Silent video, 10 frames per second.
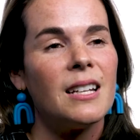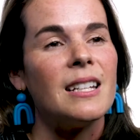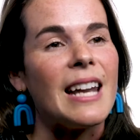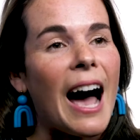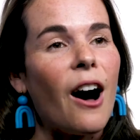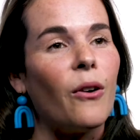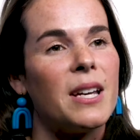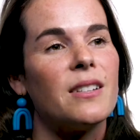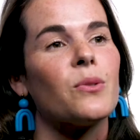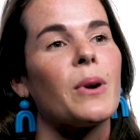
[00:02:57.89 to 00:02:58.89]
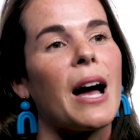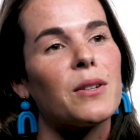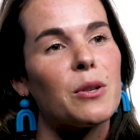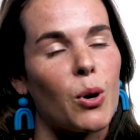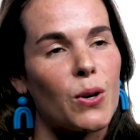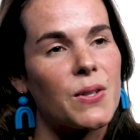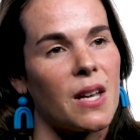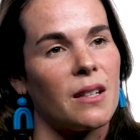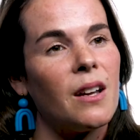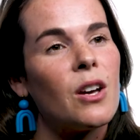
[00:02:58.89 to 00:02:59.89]
now he's a rounded
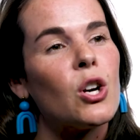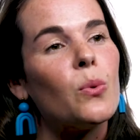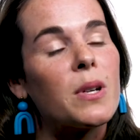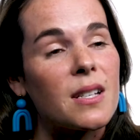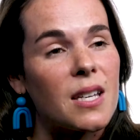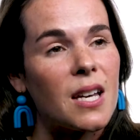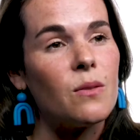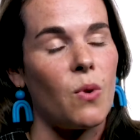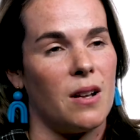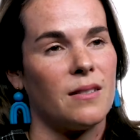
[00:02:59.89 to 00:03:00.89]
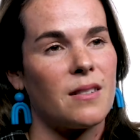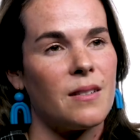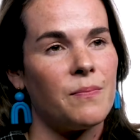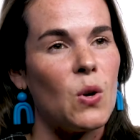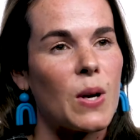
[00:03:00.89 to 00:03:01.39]
person who was a kid once, who